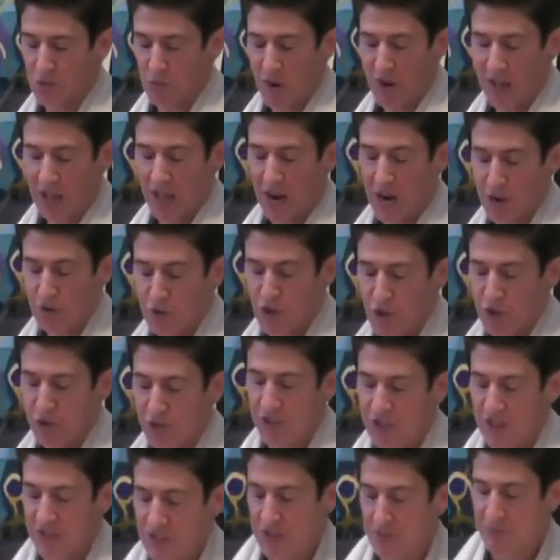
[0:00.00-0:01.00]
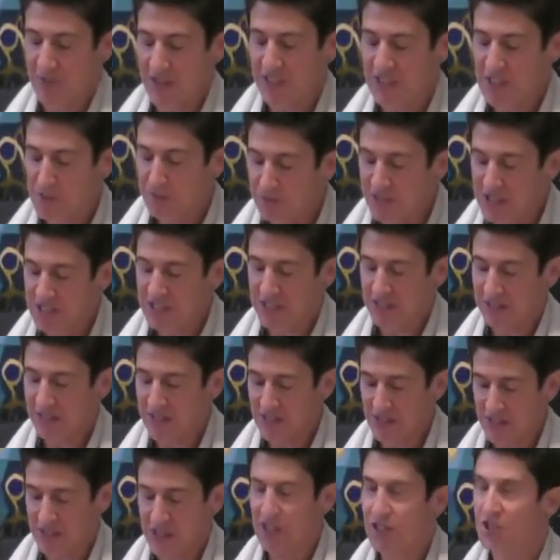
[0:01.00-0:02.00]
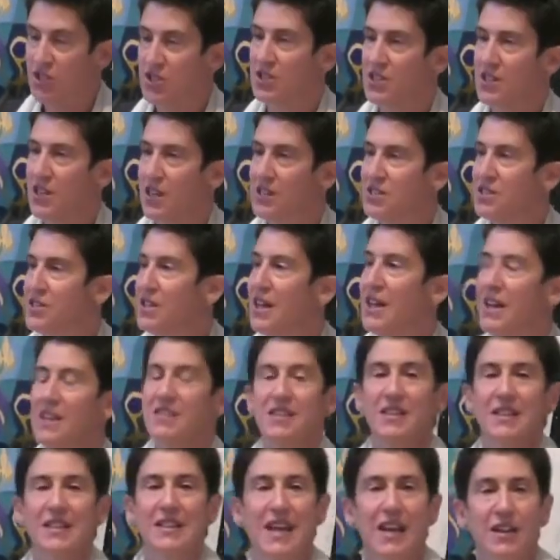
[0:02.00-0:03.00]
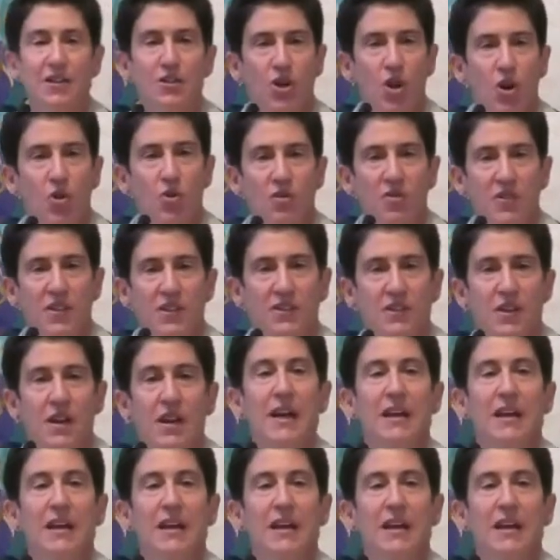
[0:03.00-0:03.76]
while our Judaism explicitly teaches us to let go of it